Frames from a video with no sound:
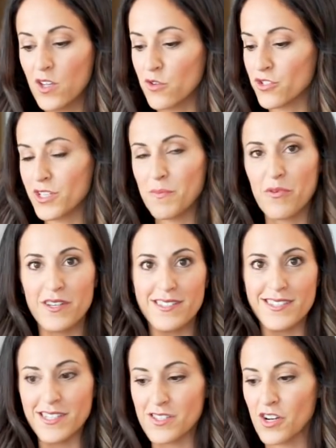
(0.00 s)
usually pretty
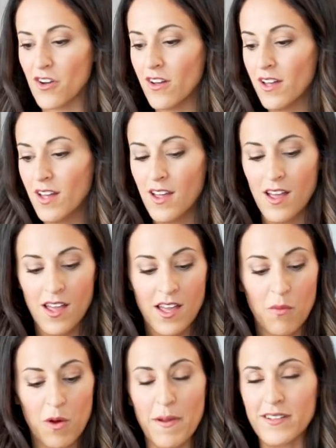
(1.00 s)
seasonal.
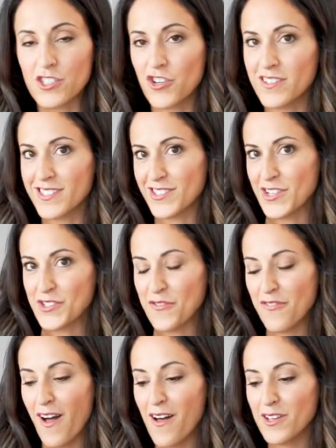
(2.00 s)
We're about to transition into
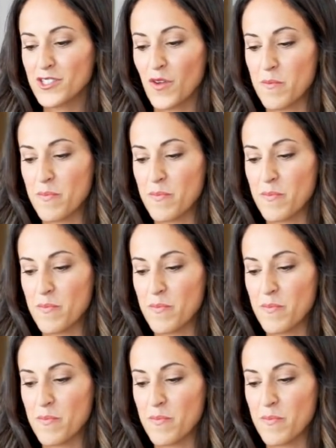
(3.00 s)
fall, so I